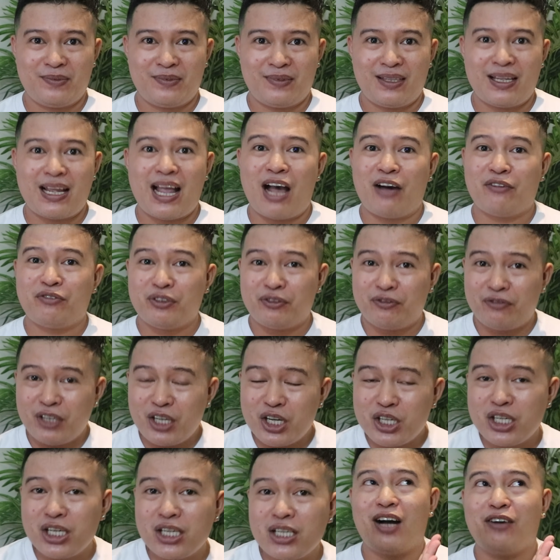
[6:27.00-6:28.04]
After
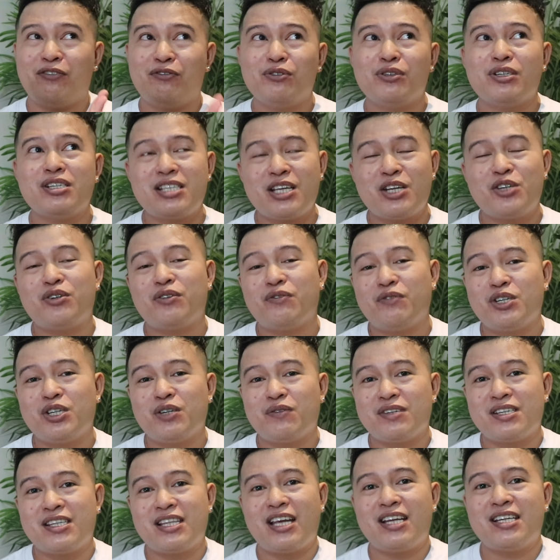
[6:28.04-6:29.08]
finishing the full stage revision of
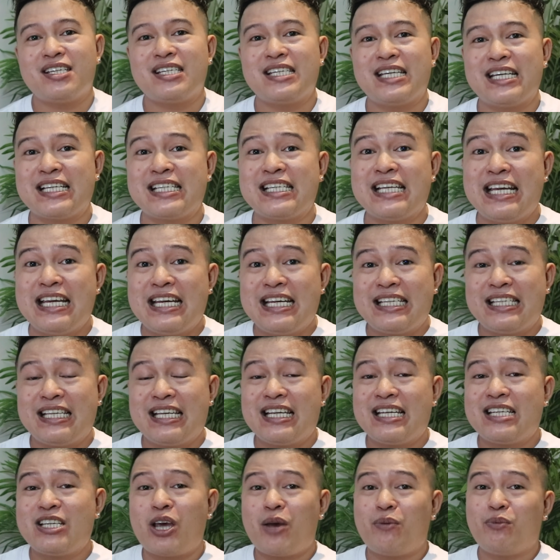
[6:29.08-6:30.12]
stage 6, that's the
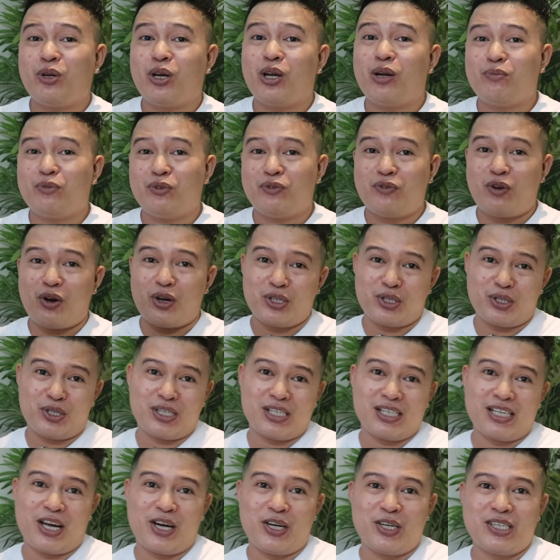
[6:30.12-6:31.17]
time you're going to move on to
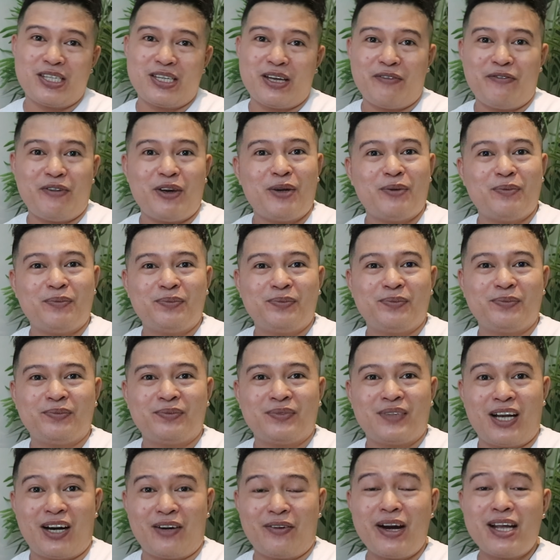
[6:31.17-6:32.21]
stage 7.
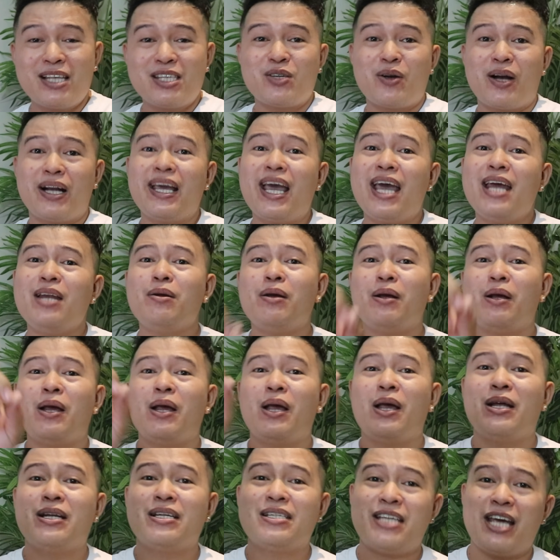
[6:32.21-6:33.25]
Alright, so again,
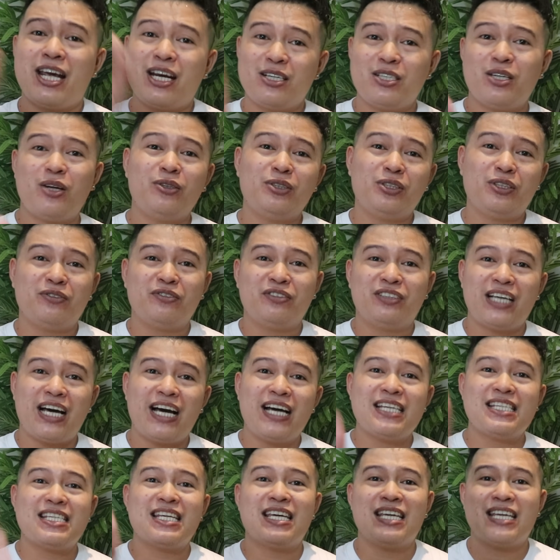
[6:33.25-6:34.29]
take note of
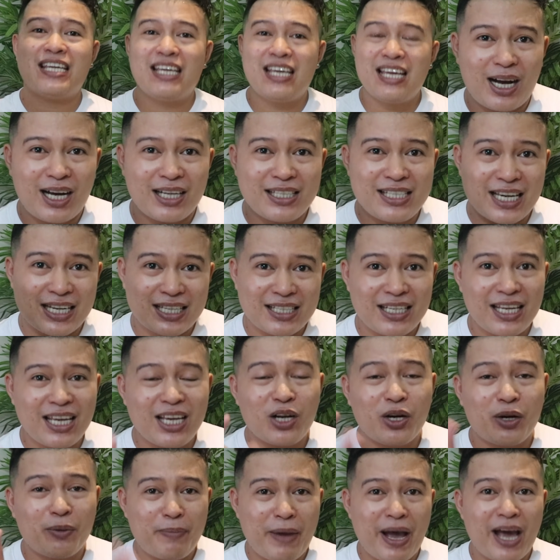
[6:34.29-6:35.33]
that technique or
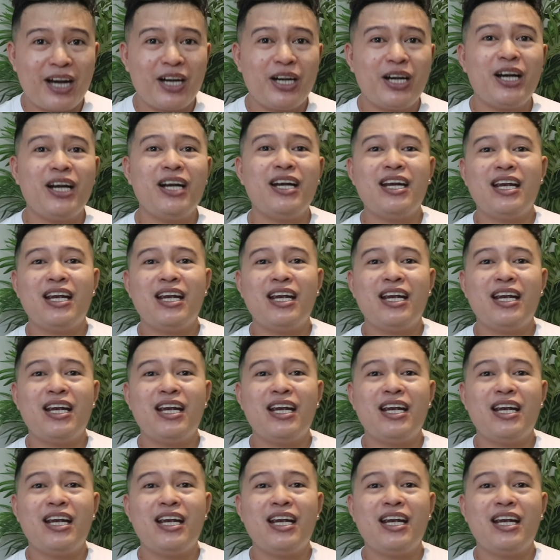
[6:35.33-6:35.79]
pattern.